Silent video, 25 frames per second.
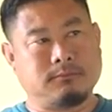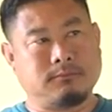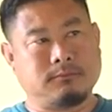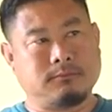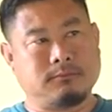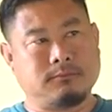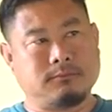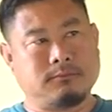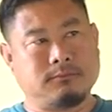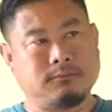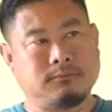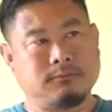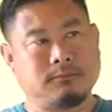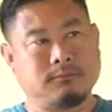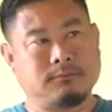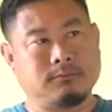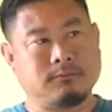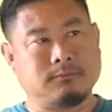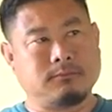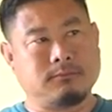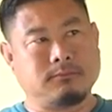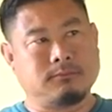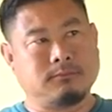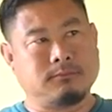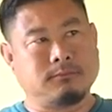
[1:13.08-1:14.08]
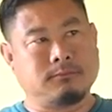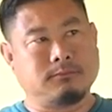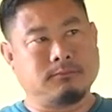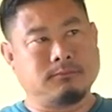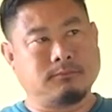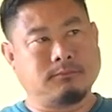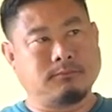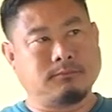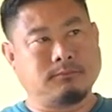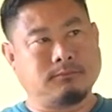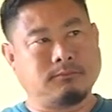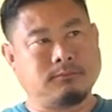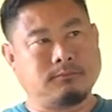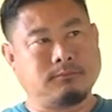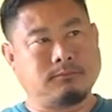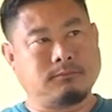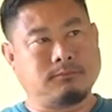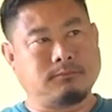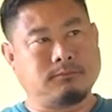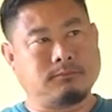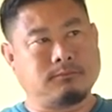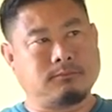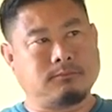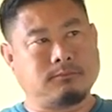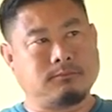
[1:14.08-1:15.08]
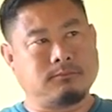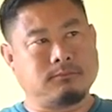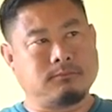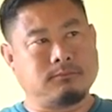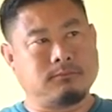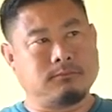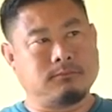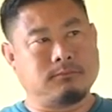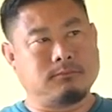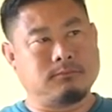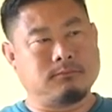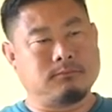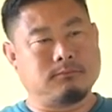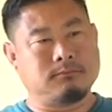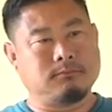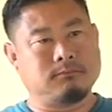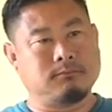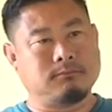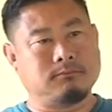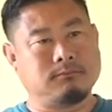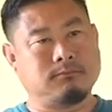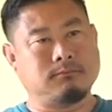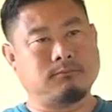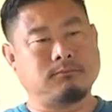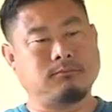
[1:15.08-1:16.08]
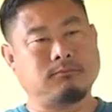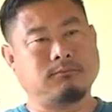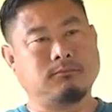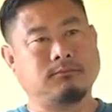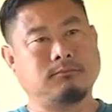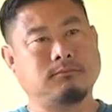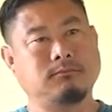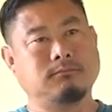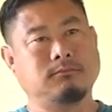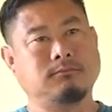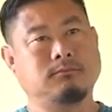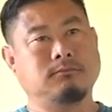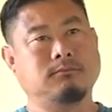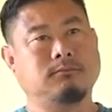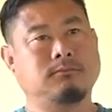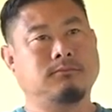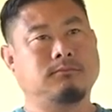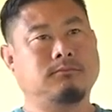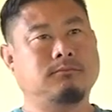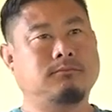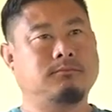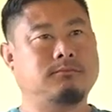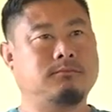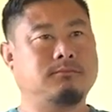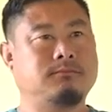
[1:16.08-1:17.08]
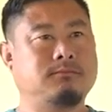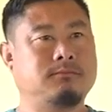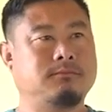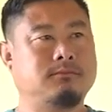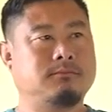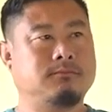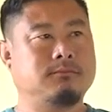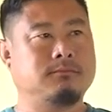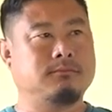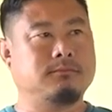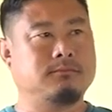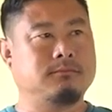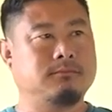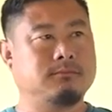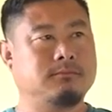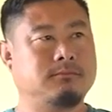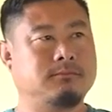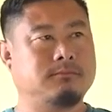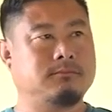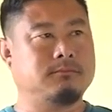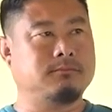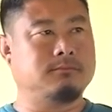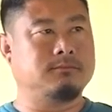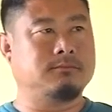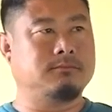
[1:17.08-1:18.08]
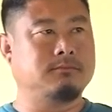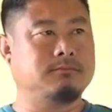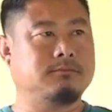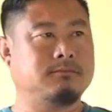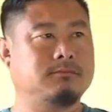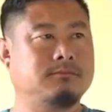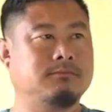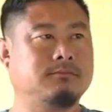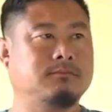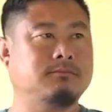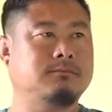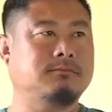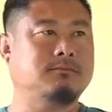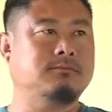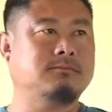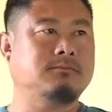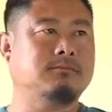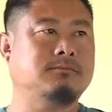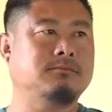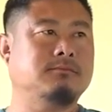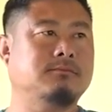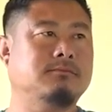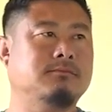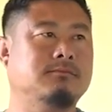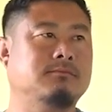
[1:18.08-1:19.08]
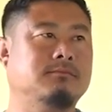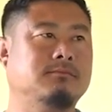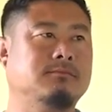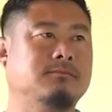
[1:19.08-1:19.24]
[no speech]